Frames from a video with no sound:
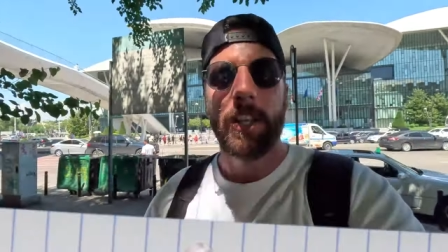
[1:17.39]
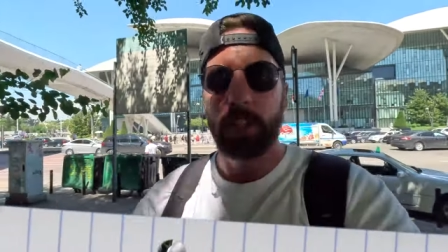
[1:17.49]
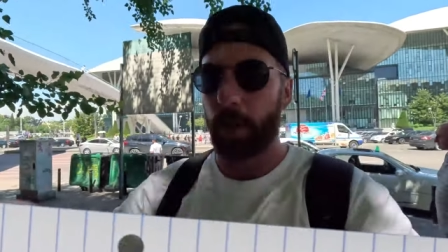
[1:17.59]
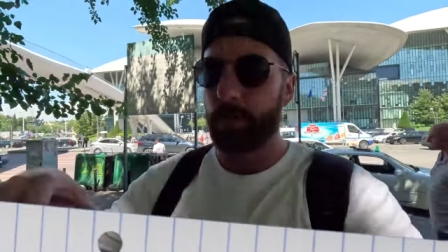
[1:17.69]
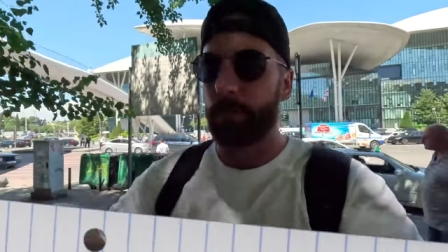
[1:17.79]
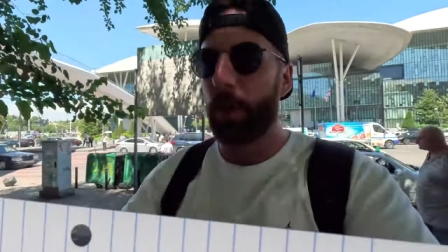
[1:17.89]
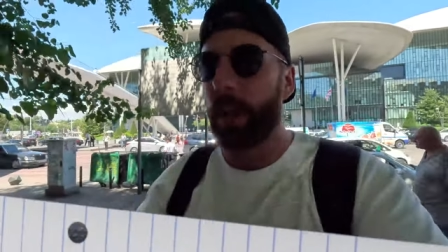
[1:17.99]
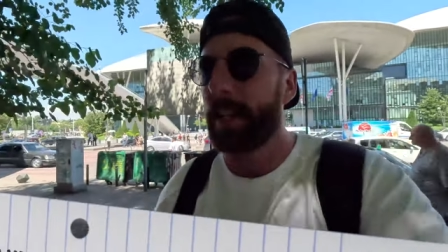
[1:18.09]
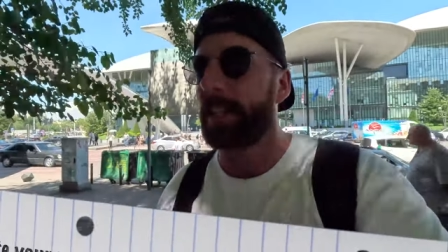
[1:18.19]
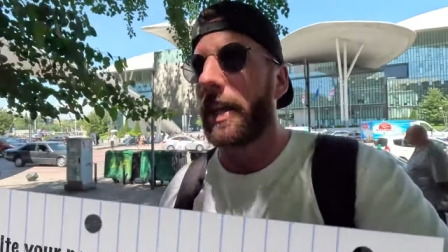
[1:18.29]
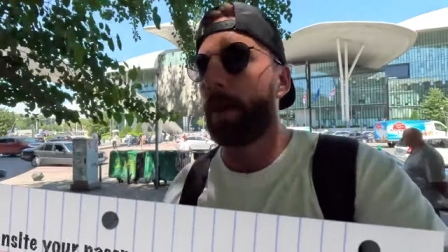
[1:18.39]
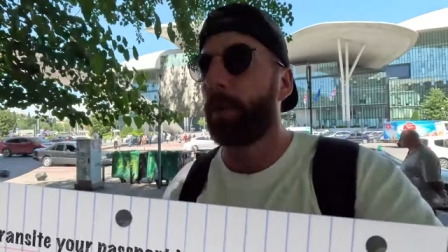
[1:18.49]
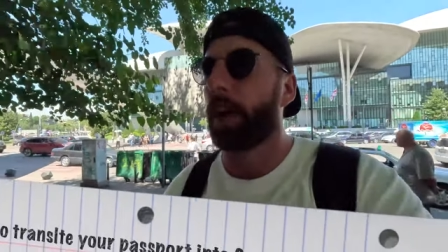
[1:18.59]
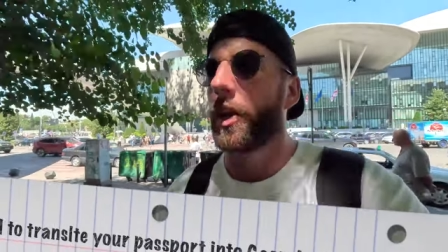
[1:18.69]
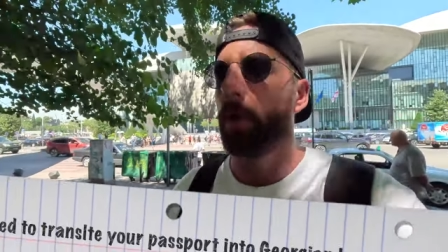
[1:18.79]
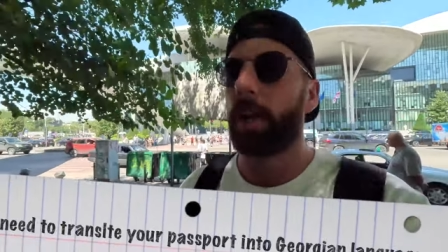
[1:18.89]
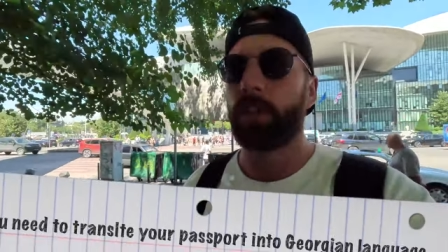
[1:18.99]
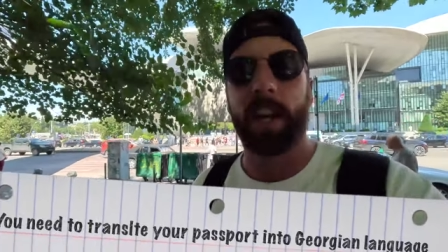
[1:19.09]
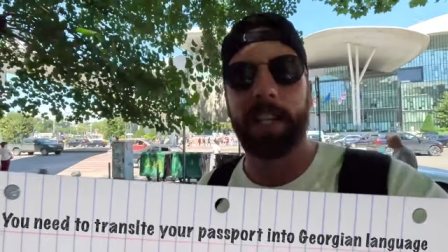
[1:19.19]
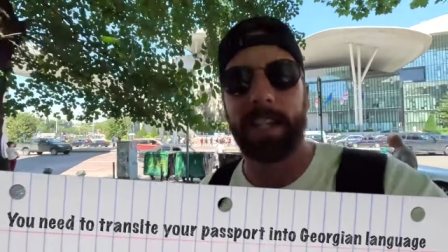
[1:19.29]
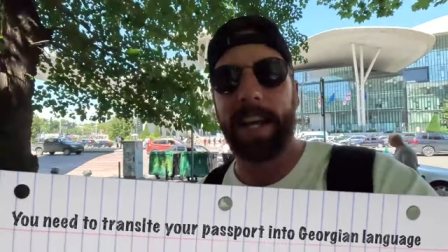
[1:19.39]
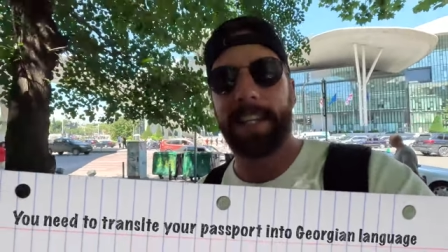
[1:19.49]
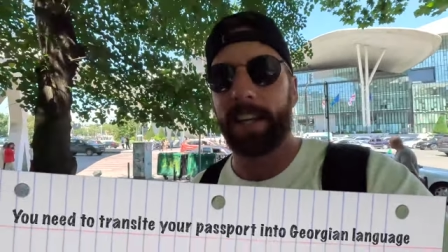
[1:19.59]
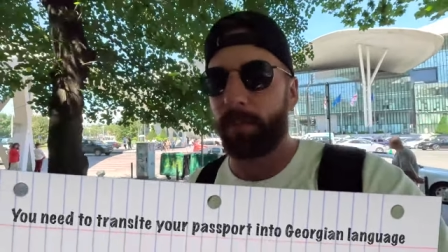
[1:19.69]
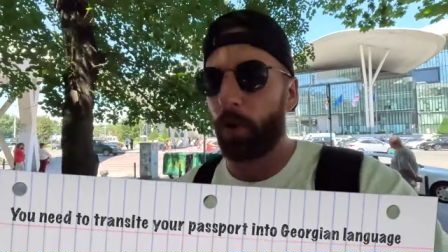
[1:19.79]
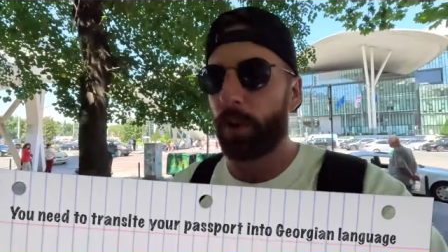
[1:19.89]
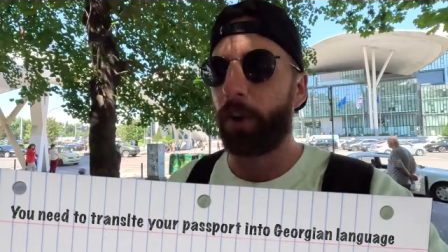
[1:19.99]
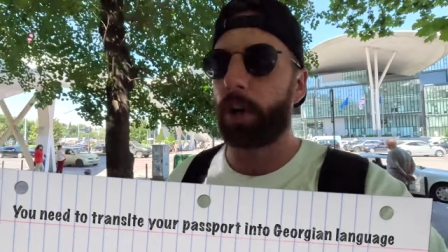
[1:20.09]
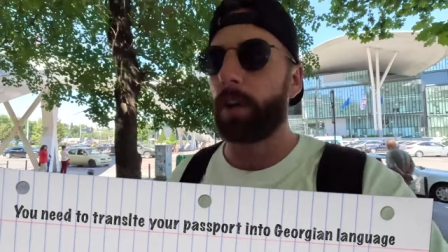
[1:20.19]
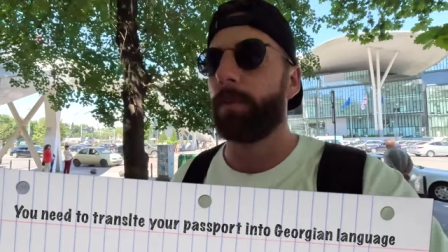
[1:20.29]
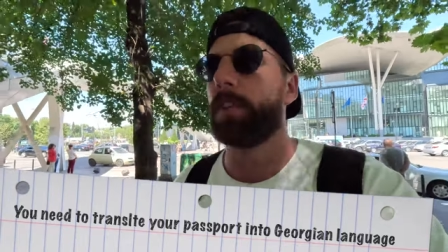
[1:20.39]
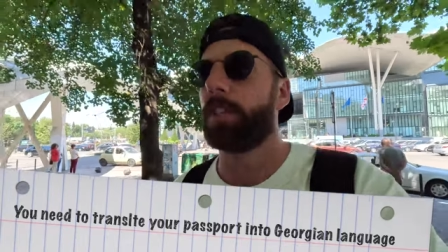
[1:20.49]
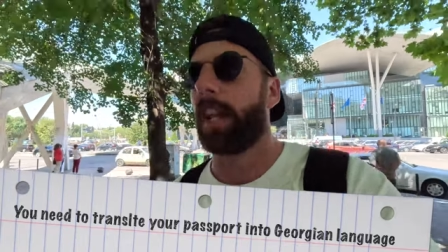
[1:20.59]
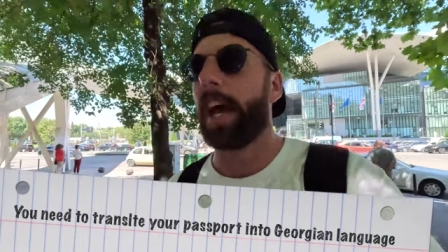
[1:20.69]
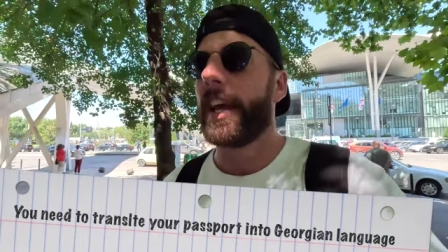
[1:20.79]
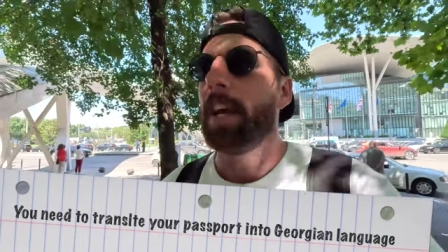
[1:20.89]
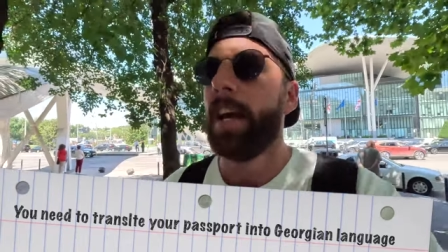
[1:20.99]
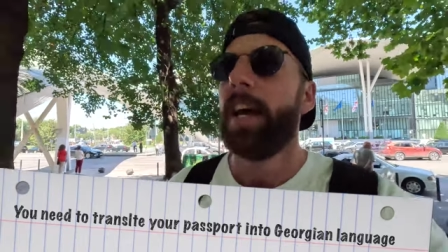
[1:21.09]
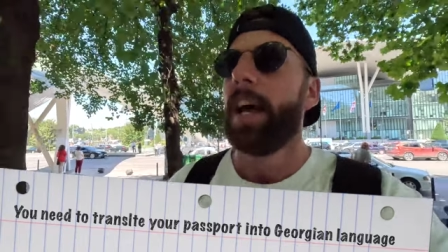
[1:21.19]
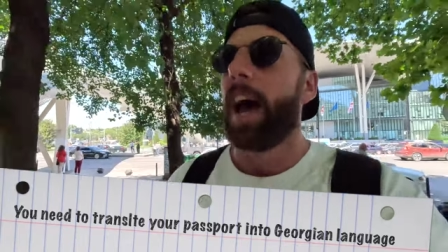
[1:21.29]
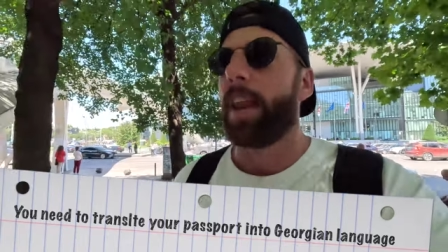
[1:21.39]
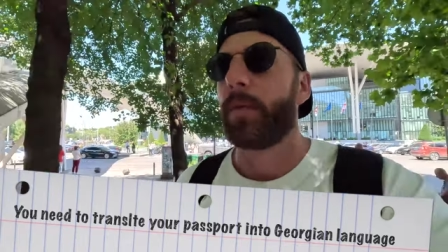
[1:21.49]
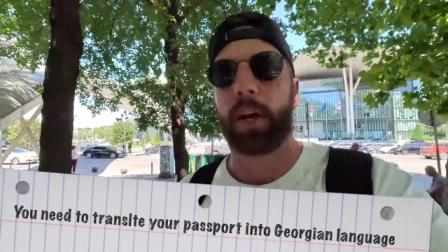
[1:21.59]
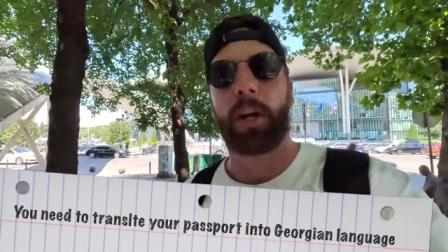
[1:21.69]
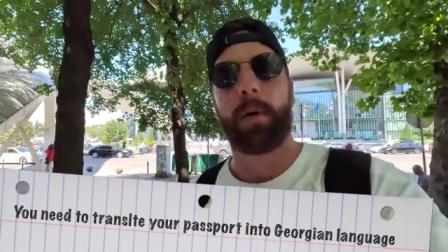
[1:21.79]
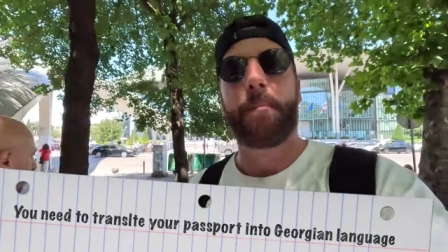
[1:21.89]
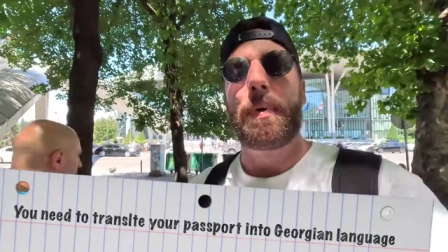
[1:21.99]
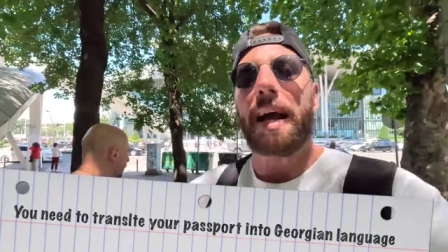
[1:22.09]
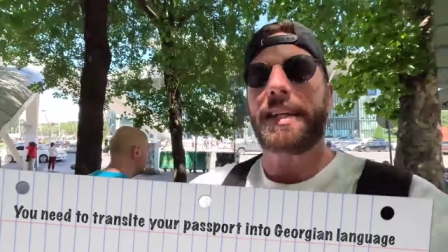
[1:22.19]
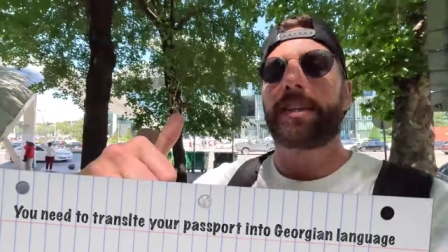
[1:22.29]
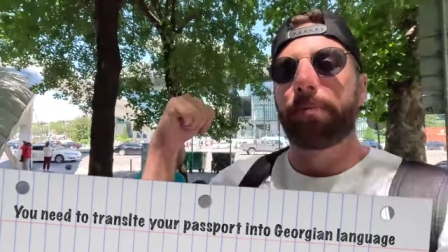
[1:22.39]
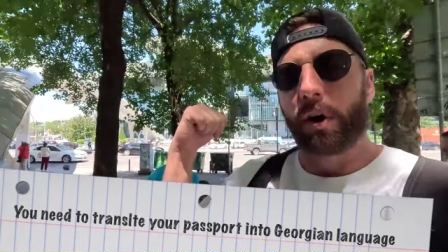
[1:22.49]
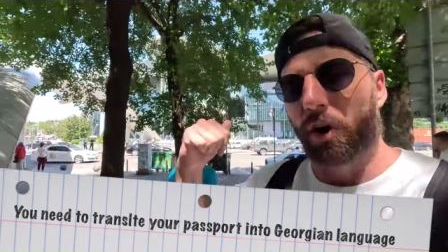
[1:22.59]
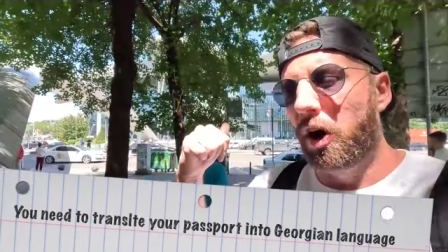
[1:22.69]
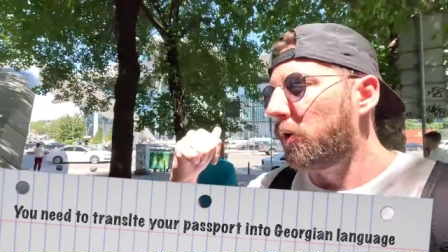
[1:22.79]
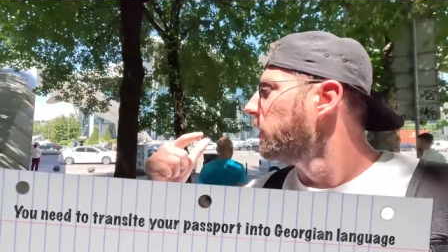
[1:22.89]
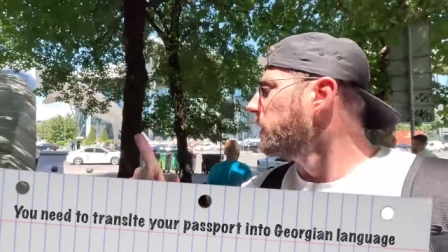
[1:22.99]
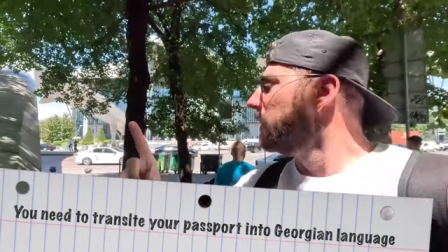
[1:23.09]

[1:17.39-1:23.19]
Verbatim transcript: So it's Monday today, we're going to do our translating of all the documents today, and then we're going to come back tomorrow